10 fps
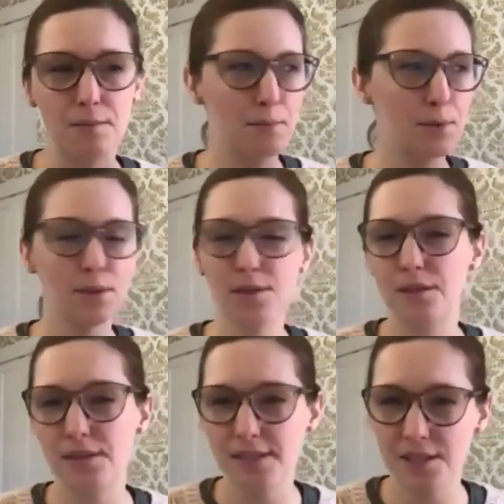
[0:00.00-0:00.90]

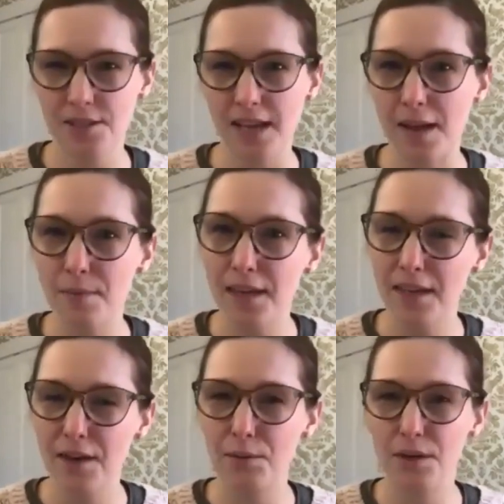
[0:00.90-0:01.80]
personal decisions I'm
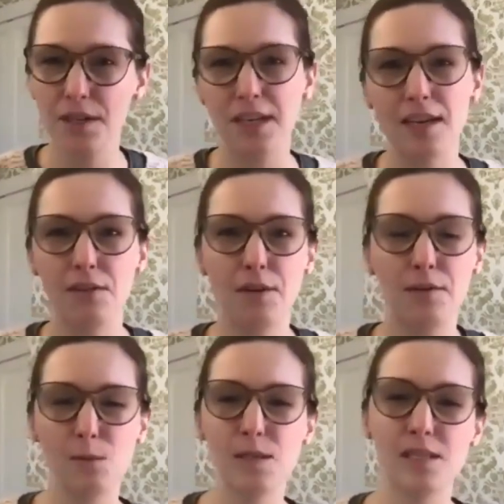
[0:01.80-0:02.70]
making at work, even though
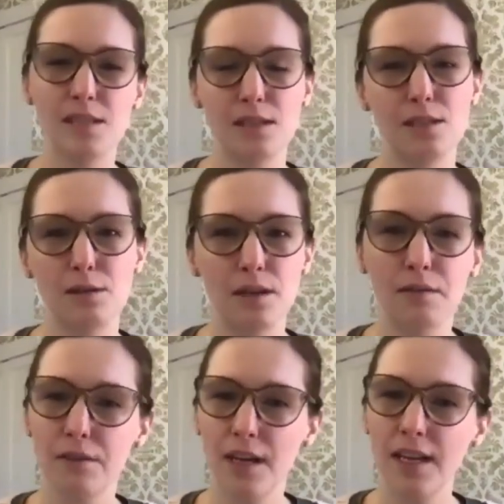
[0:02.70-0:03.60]
his business is so
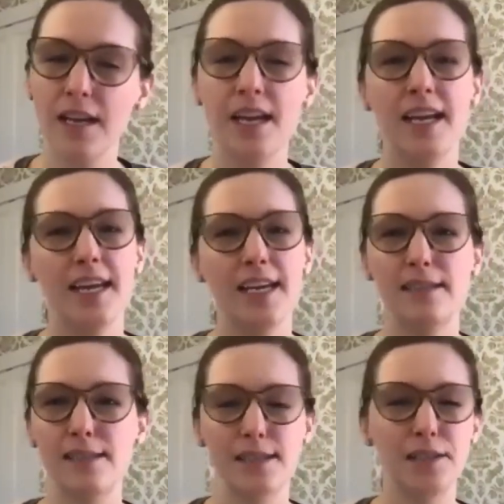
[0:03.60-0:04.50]
different.
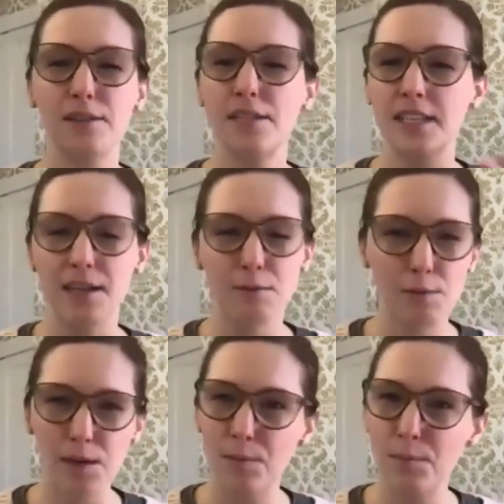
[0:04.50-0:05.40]
It's still dealing with
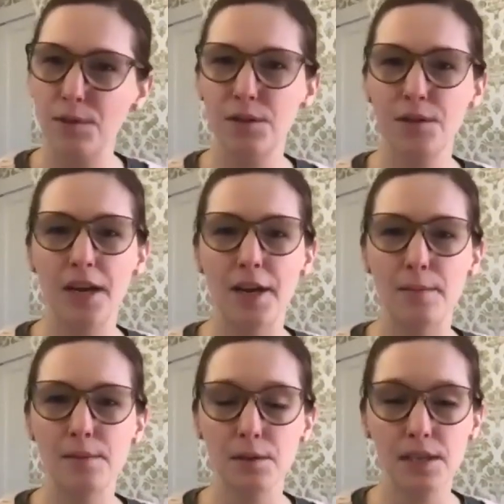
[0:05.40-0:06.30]
people.
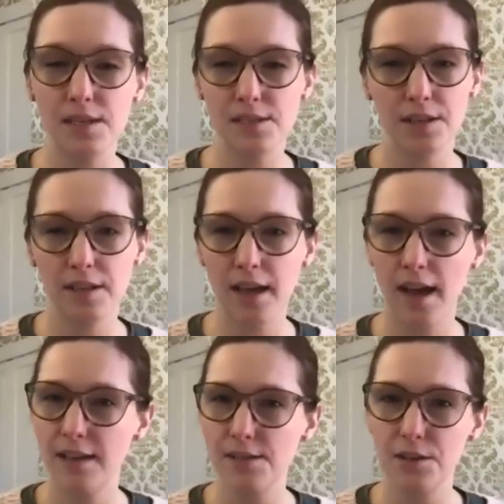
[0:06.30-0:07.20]
So he started
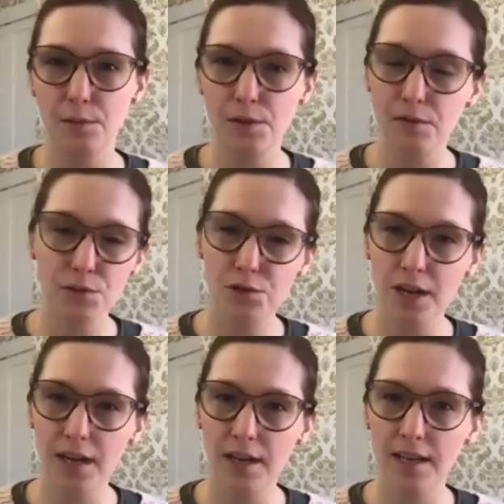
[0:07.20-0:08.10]
that. He started with a food
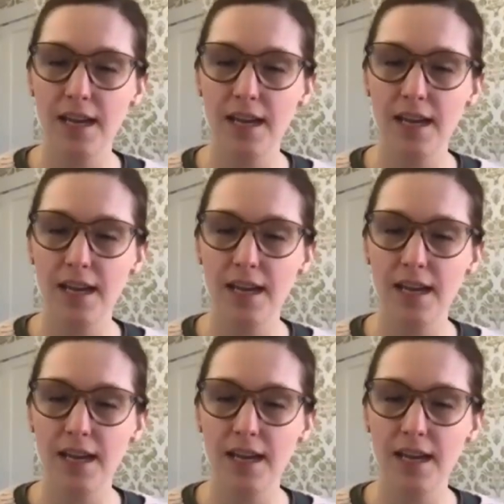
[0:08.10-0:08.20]
truck.